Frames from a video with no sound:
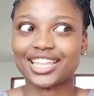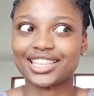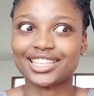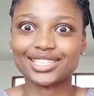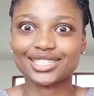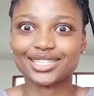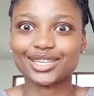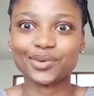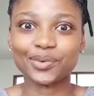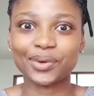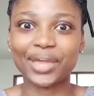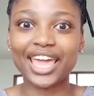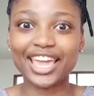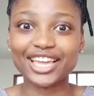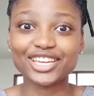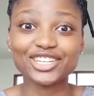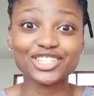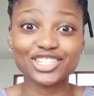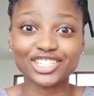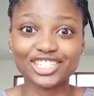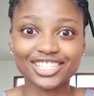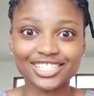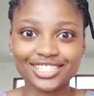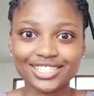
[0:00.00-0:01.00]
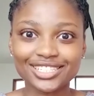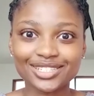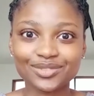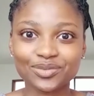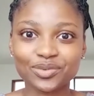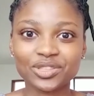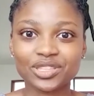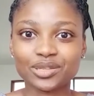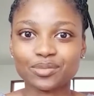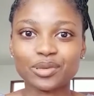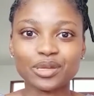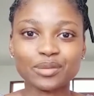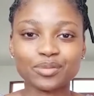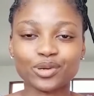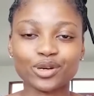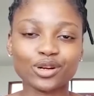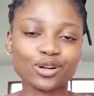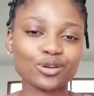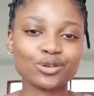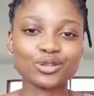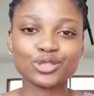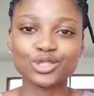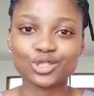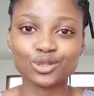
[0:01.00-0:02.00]
this location with the people
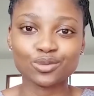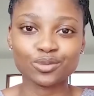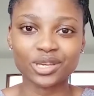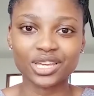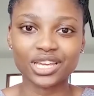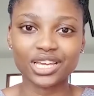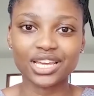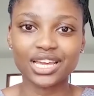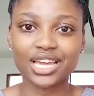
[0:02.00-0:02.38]
close to me